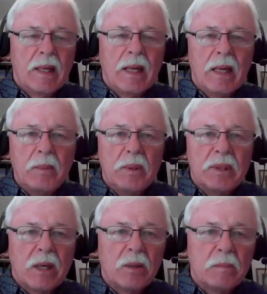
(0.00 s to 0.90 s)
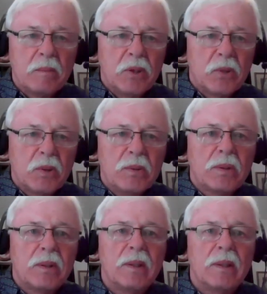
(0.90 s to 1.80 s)
He would tell them the
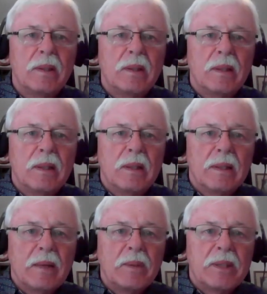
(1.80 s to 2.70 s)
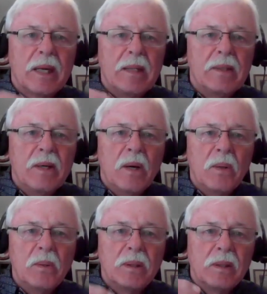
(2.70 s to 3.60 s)
truth. They would say,
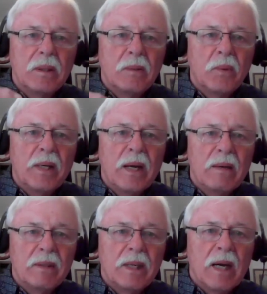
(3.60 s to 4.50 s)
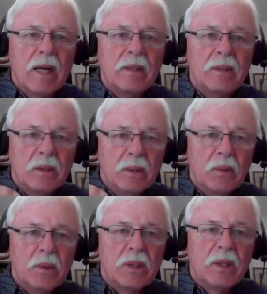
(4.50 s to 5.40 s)
no, we have a God
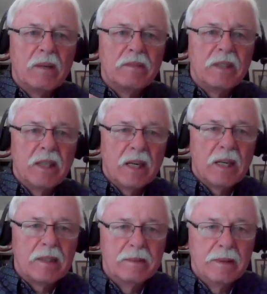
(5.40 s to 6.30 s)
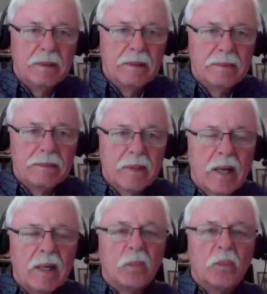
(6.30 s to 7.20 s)
who is a loving God,
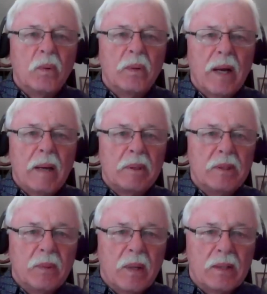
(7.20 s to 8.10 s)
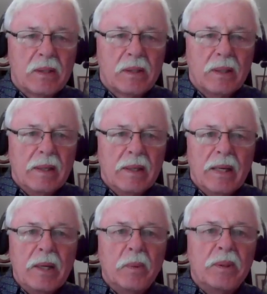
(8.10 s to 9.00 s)
and it won't happen to us.
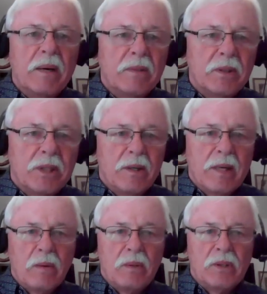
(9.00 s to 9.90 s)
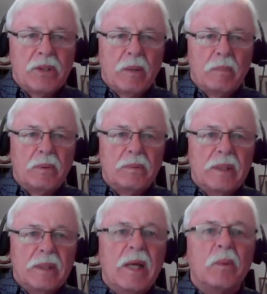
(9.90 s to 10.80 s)
He will never tear down his temple.
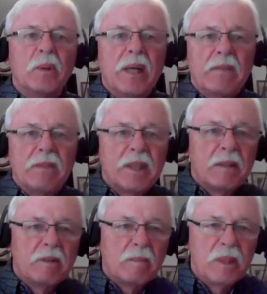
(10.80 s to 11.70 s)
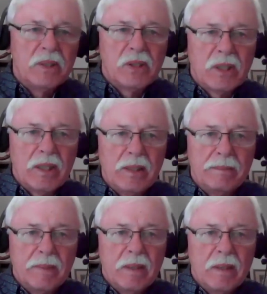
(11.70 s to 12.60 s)
He will never give up his city.
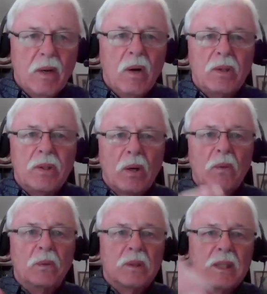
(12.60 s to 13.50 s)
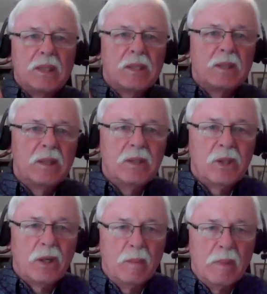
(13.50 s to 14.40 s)
Don't listen to
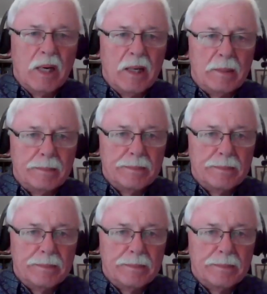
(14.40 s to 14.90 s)
Jeremiah.